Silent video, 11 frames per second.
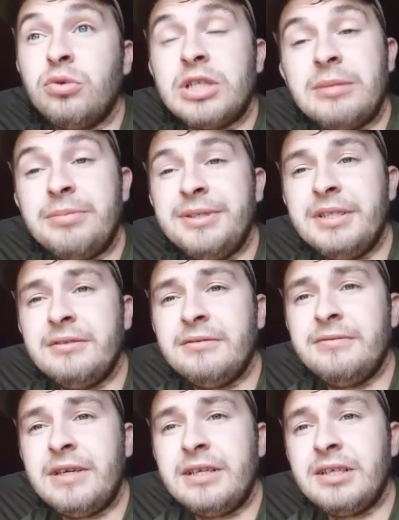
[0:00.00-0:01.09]
what's happening at
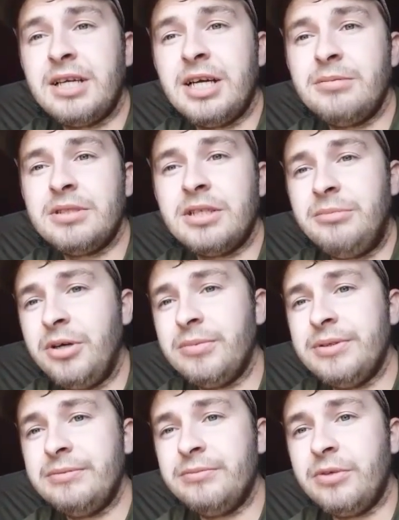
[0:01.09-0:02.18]
Fenland Carpers at the
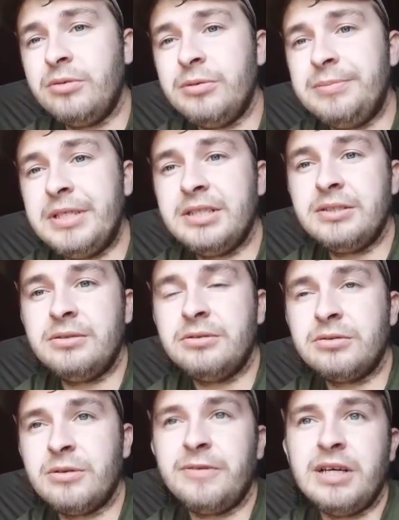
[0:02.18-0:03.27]
moment, what we've been in
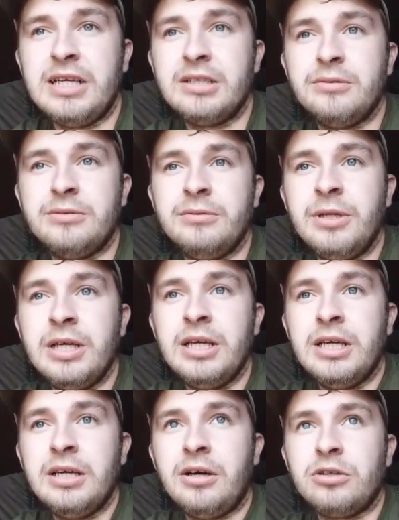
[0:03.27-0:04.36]
talks with.
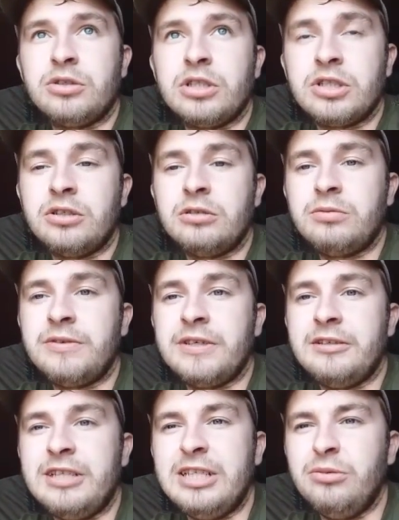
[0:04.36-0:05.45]
I'll discuss with
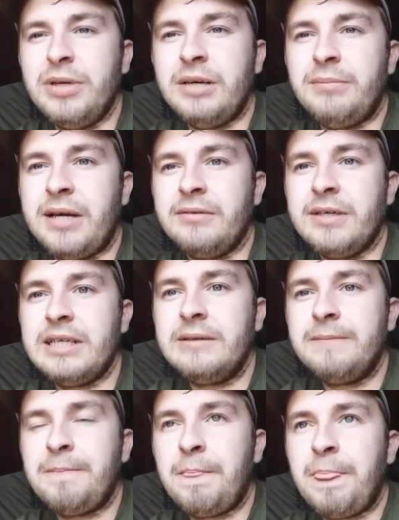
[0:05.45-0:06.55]
you a little bit about it,
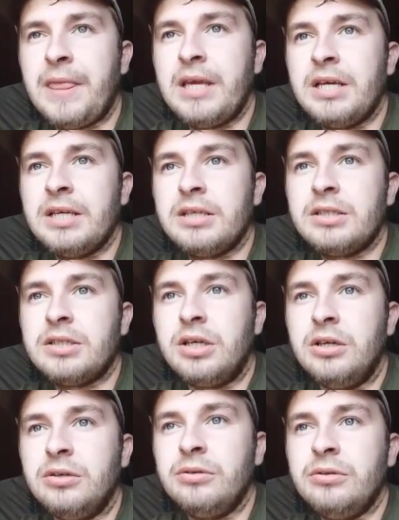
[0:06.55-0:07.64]

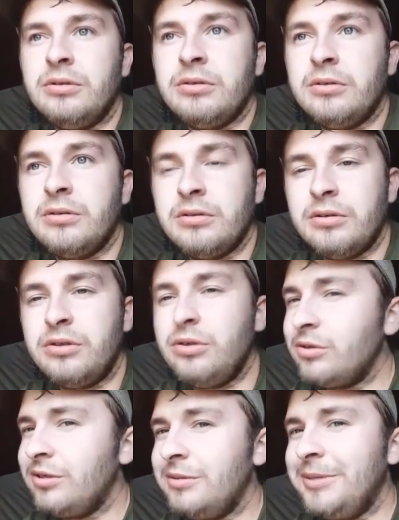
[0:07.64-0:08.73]
so not